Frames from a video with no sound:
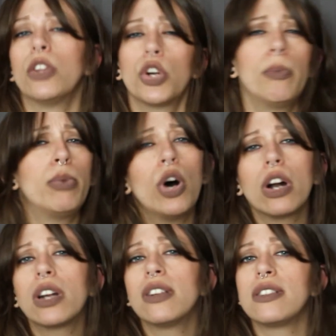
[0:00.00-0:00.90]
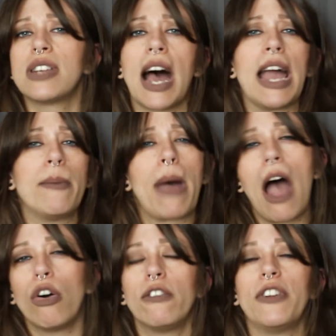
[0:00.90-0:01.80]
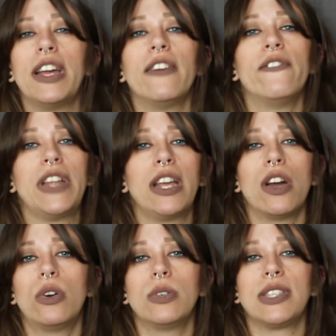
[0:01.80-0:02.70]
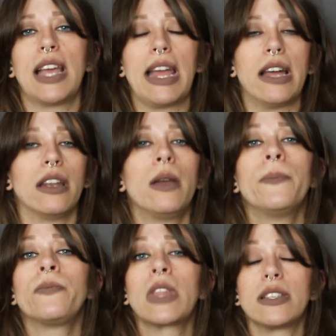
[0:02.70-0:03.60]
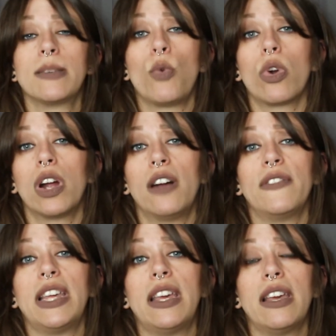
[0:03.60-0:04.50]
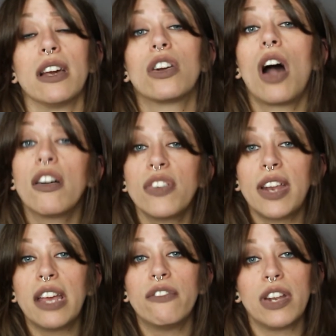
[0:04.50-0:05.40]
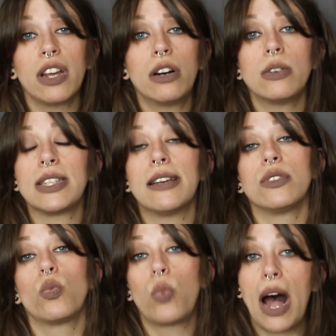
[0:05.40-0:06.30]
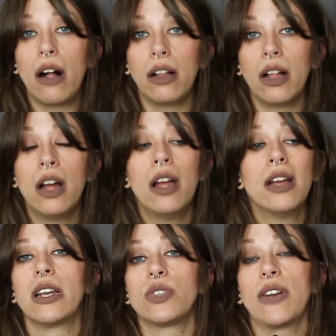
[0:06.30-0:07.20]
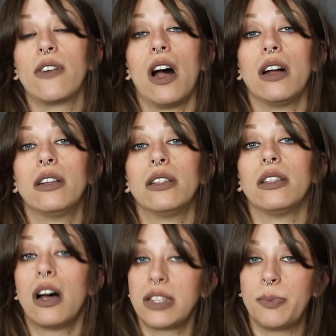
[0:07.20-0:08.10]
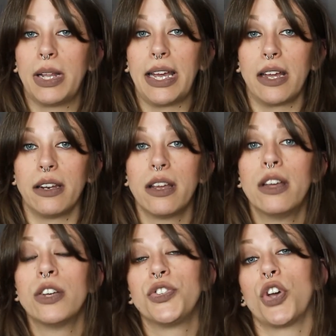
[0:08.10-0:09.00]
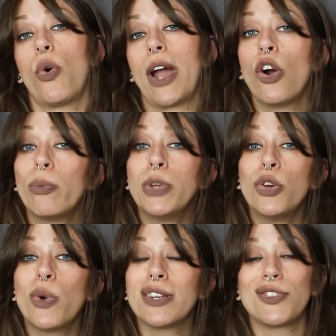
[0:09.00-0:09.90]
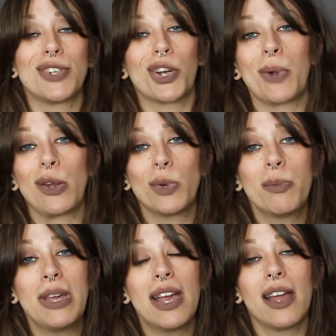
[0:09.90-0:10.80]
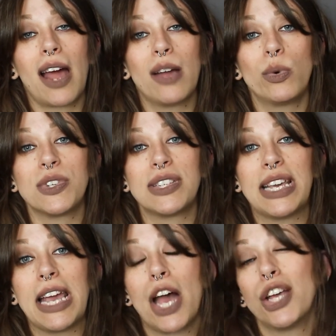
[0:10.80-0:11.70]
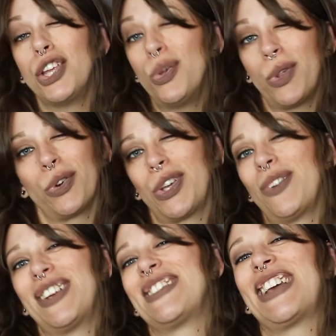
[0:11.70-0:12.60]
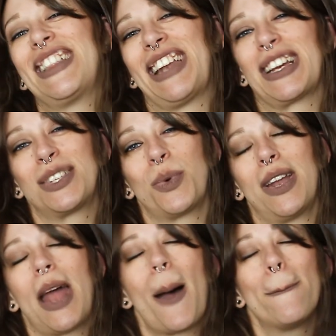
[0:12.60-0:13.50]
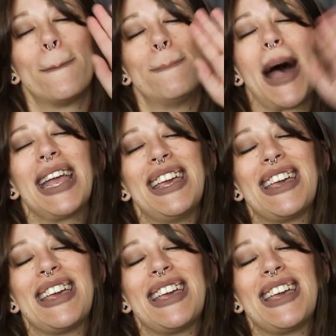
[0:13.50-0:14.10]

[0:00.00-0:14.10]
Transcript: lookbook type outfit videos and some more of the coffee date videos as well. So I've got lots planned. So I hope you stick around with me, and I will see you little cuties in the next one. Bye!